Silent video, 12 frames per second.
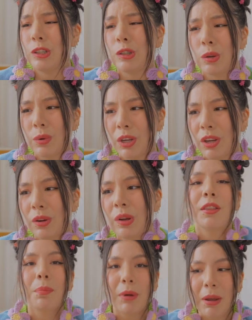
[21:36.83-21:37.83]
is so cute.
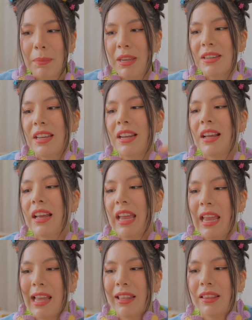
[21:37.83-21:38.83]
The brown bandana
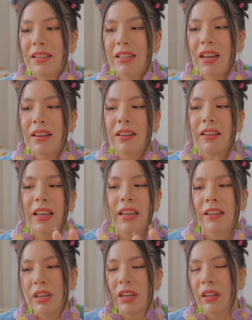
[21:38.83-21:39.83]
and this kind of
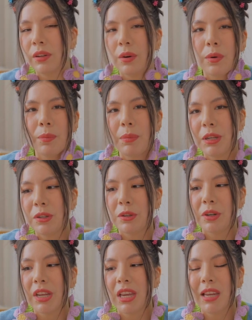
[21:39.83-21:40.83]
like yellow
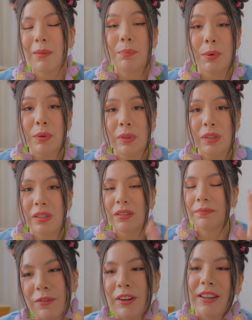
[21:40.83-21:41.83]
mustardy boots.
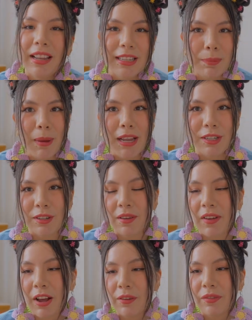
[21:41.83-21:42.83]
For the next batch of
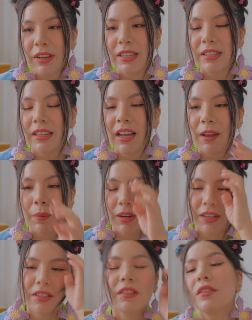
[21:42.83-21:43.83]
outfits, I
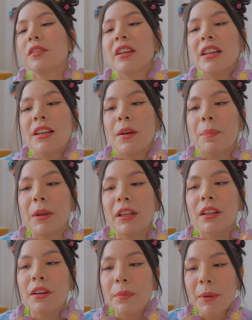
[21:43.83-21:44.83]
wanted to be a
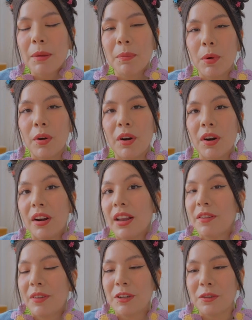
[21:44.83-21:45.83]
little bit more
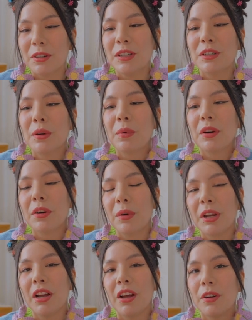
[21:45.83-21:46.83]
adventurous, so we're
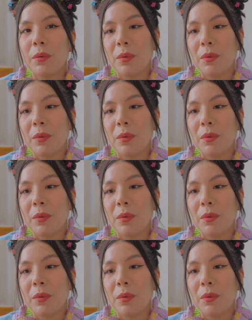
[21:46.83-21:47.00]
going on